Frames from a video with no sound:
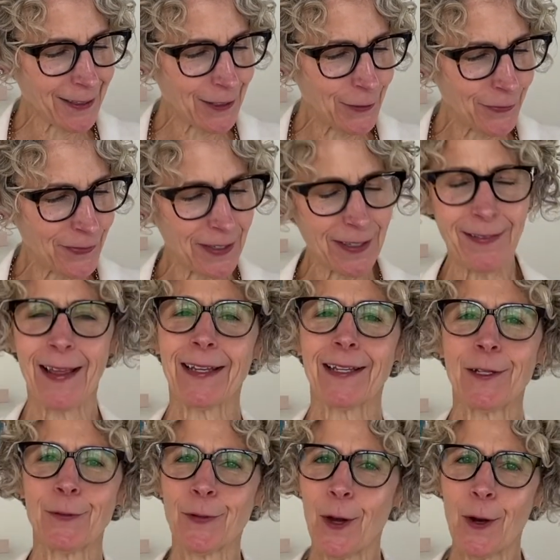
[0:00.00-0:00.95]
you feel like
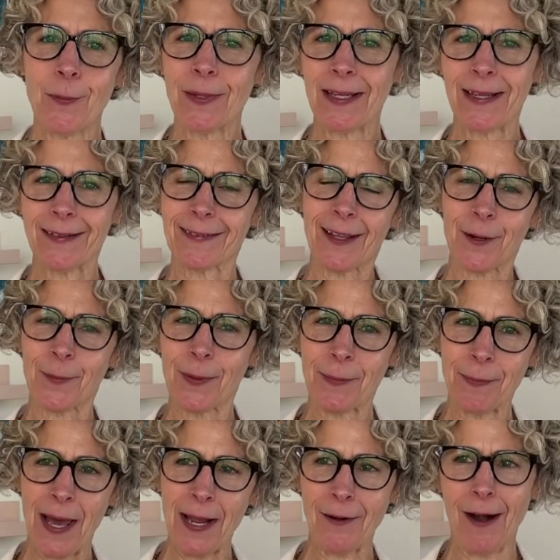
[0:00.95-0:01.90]
you know me a little bit
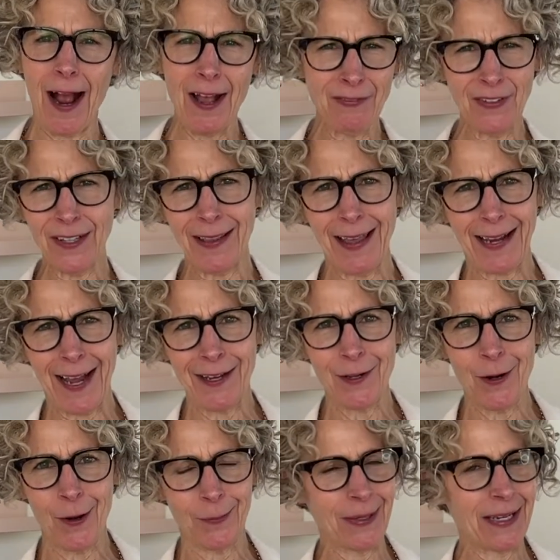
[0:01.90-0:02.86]
better. I feel like I
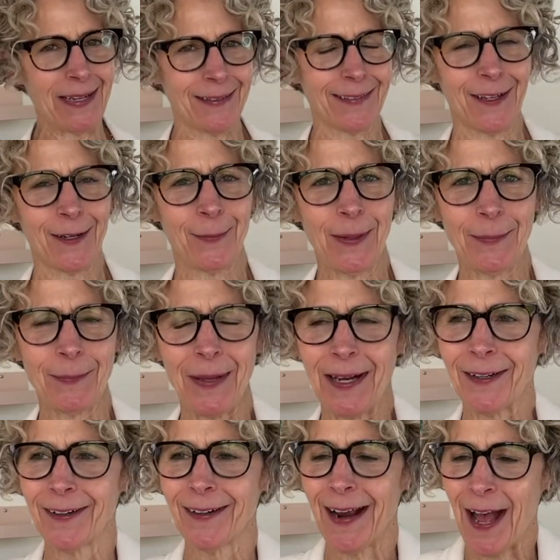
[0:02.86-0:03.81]
know me a little bit
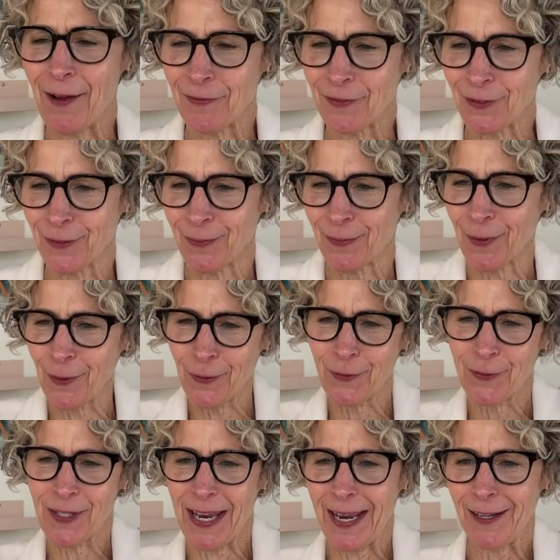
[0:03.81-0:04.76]
better after
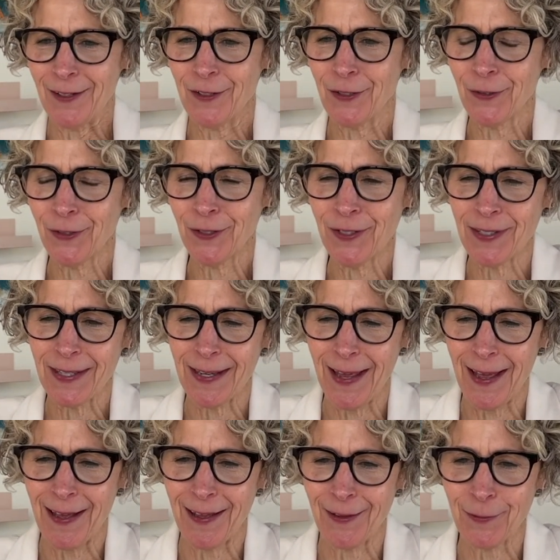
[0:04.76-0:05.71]
those answers.
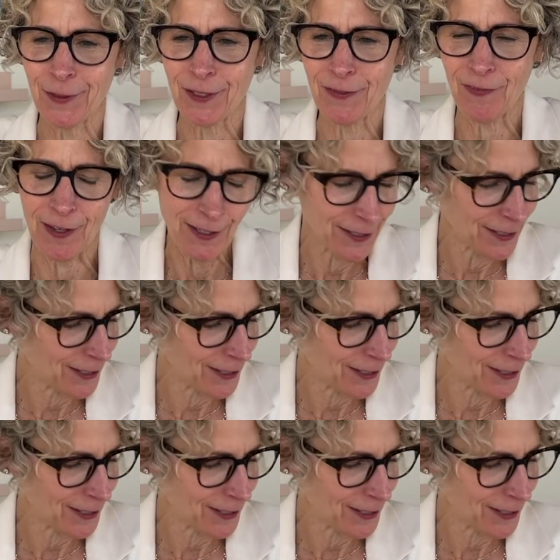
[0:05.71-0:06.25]
It was fun